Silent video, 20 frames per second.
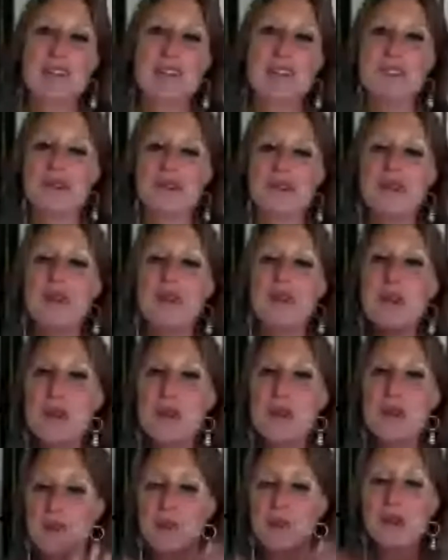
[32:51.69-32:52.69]
it's a
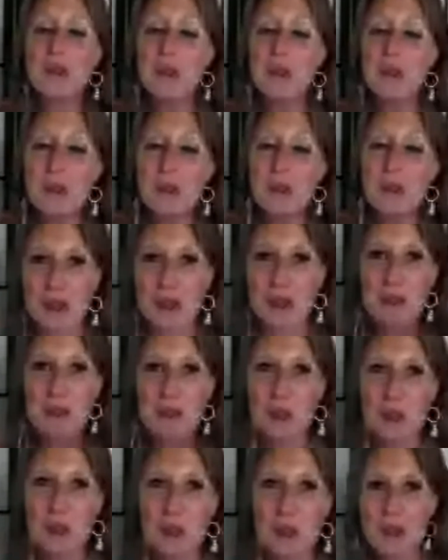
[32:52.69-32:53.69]
huge boo. I get a
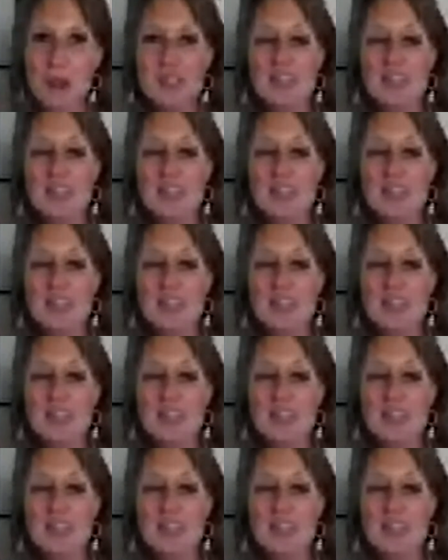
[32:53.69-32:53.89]
boo.